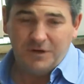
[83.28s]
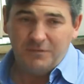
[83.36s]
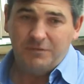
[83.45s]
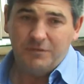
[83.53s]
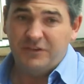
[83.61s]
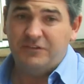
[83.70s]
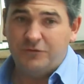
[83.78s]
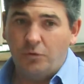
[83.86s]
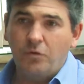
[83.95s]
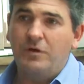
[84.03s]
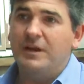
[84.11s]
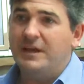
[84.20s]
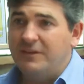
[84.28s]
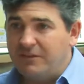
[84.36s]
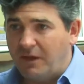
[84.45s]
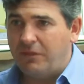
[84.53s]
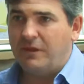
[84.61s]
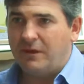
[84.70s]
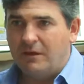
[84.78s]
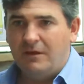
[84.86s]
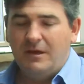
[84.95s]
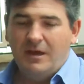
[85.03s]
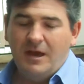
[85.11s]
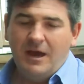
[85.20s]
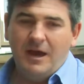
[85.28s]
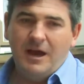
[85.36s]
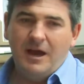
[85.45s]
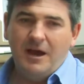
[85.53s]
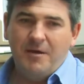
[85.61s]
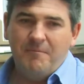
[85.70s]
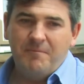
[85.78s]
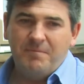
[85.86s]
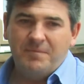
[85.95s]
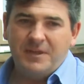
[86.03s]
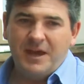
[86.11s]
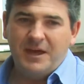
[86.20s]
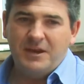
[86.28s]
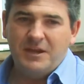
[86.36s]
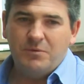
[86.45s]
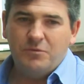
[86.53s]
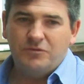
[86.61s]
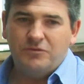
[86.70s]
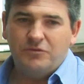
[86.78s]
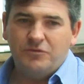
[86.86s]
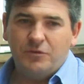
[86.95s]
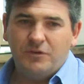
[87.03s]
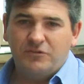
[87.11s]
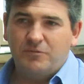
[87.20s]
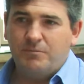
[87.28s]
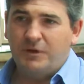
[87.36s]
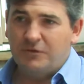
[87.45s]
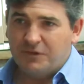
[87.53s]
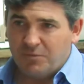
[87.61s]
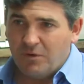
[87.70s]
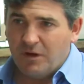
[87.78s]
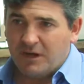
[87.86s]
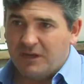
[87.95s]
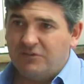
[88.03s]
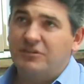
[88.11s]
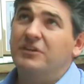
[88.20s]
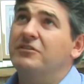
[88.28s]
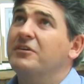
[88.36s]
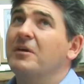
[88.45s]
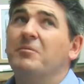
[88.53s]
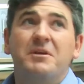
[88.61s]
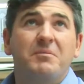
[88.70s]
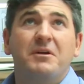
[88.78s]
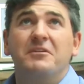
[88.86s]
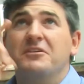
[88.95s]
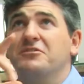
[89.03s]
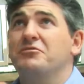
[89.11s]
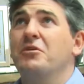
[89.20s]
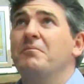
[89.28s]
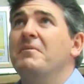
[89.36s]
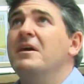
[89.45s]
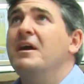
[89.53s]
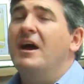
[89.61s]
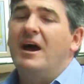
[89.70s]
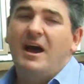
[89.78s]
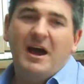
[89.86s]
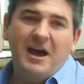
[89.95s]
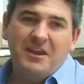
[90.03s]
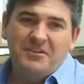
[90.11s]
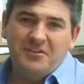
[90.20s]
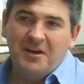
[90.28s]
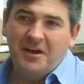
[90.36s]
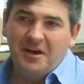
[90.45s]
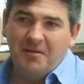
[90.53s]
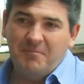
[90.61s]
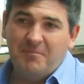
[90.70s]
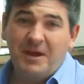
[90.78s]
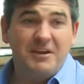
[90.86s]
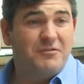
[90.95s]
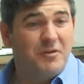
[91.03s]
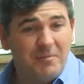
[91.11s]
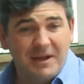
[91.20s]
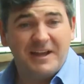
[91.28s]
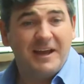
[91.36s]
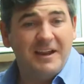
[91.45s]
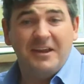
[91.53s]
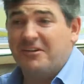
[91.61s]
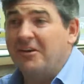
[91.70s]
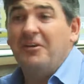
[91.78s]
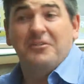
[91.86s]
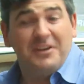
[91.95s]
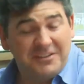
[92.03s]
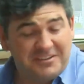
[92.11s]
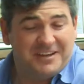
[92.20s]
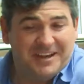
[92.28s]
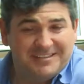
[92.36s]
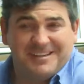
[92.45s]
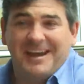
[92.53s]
this story, nothing. And he was doing some building work. Actually, his company built this room, and paid for by Galileo Gold, actually, as it